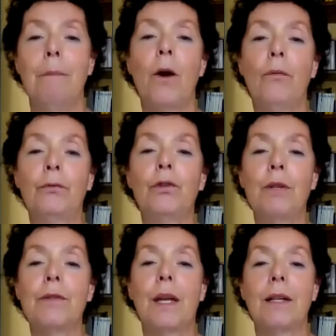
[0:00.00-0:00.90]
of
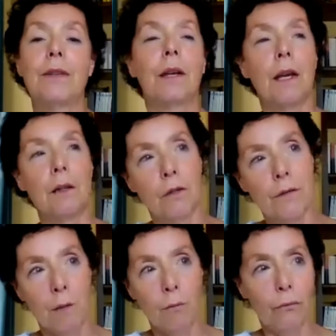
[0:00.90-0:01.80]
tumor cells that can
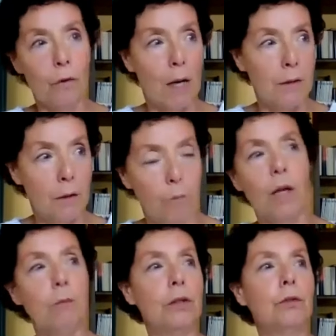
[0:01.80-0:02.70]
stem from either the
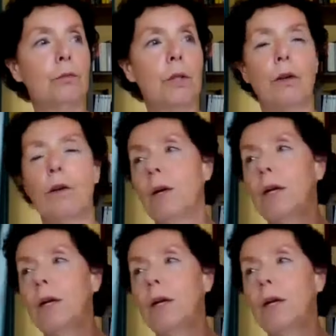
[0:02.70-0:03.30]
primary tumor or